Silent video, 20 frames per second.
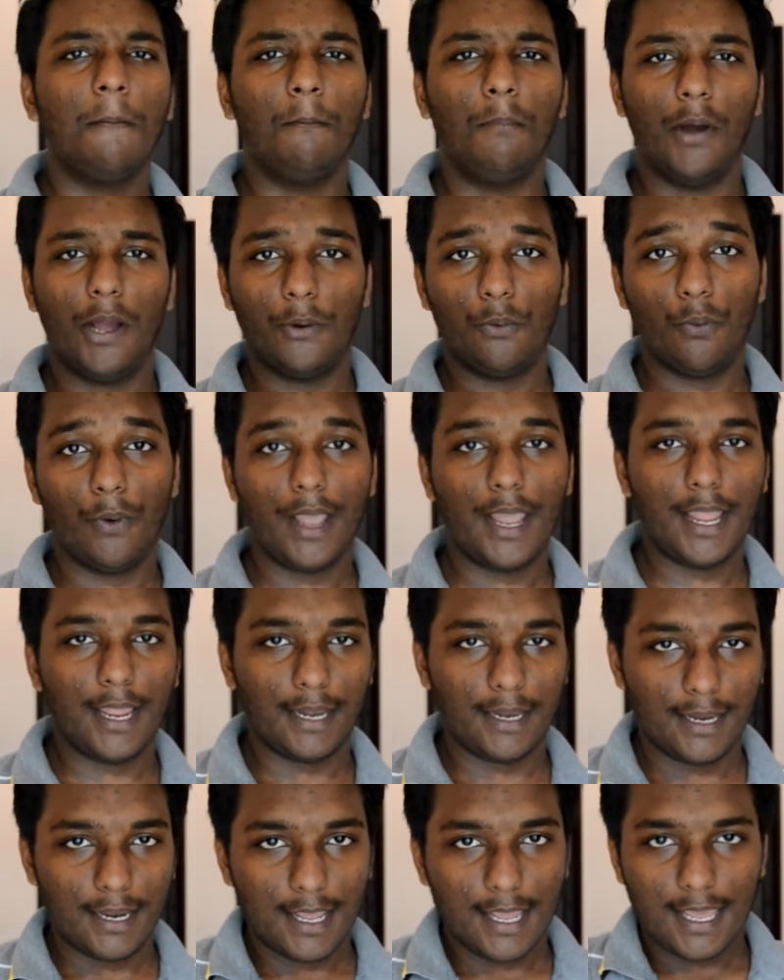But
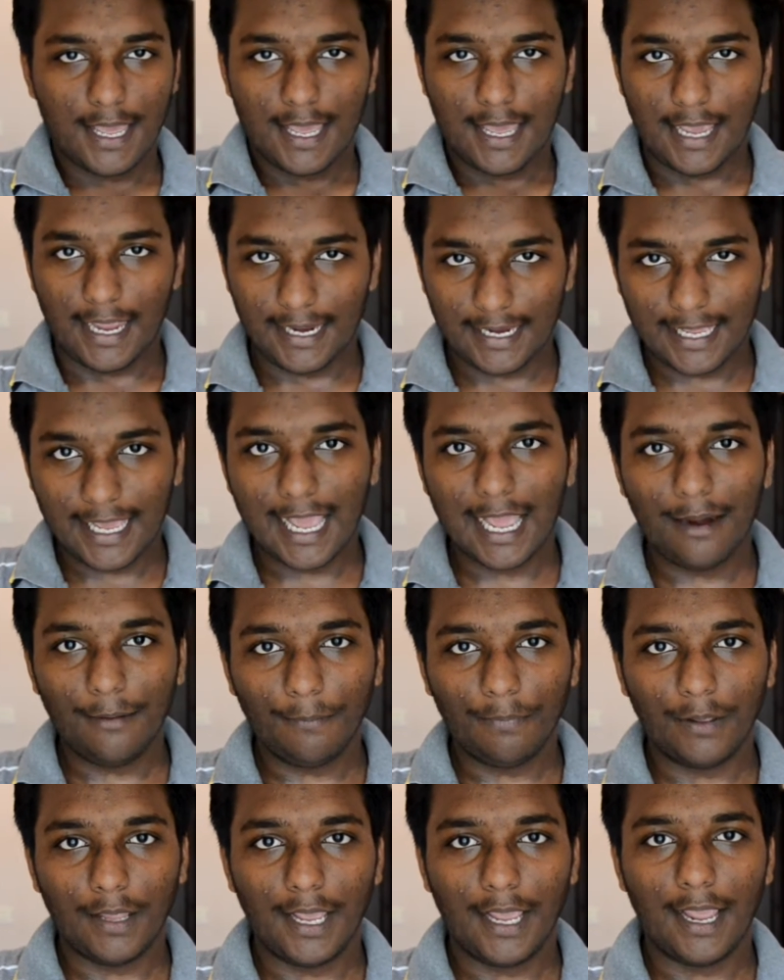wait, it
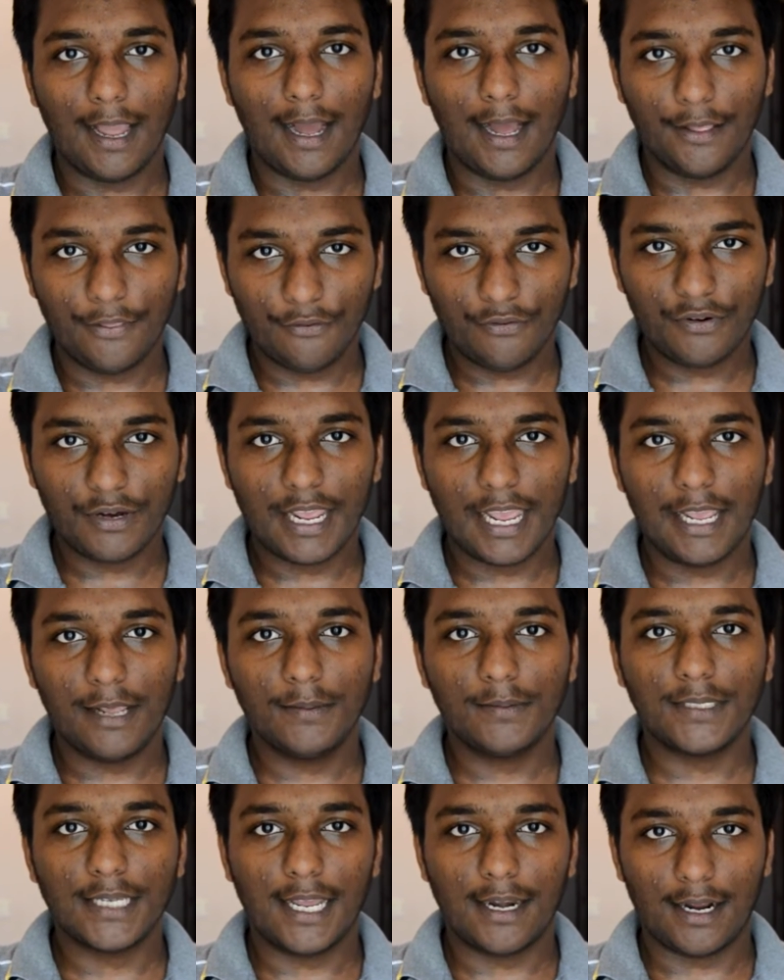can play other
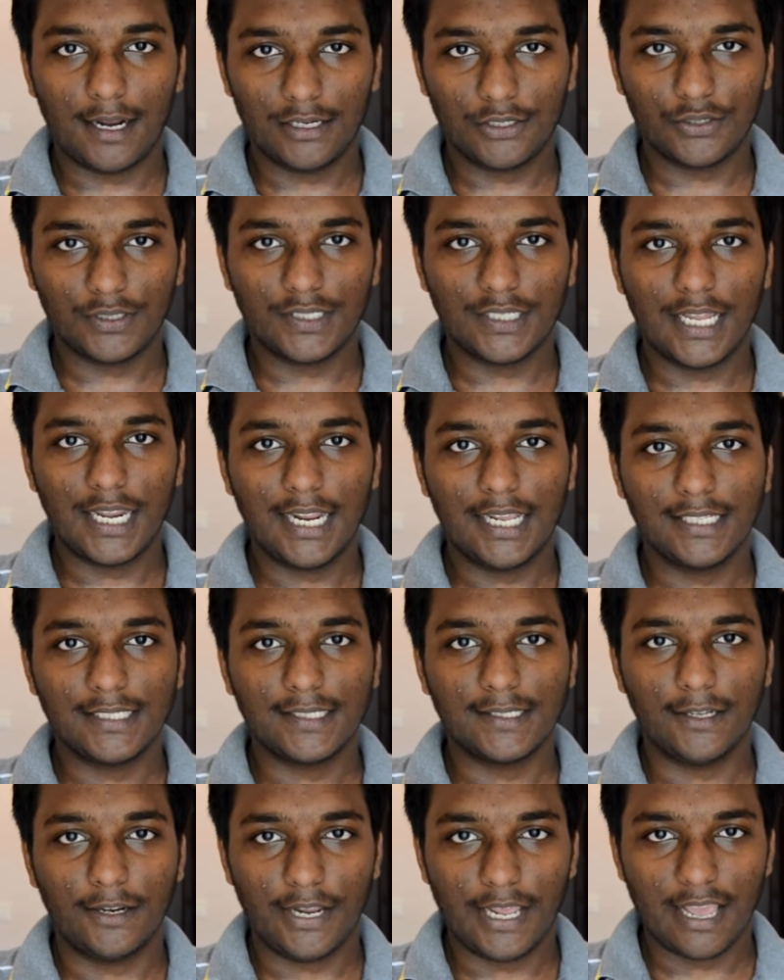games at ultra settings
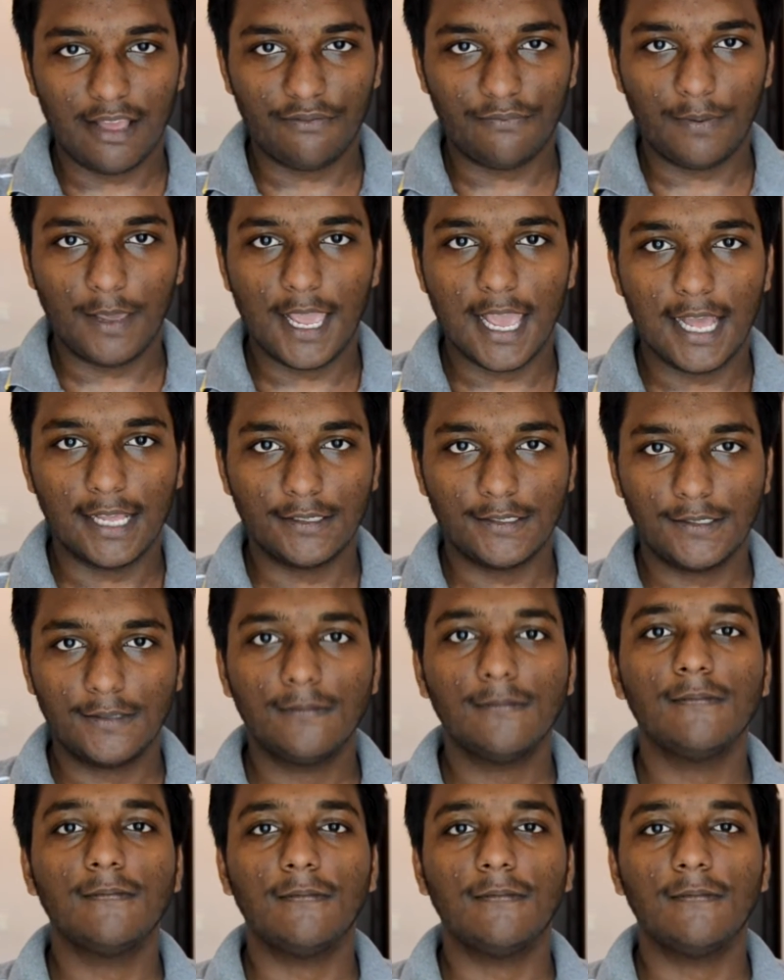30 FPS.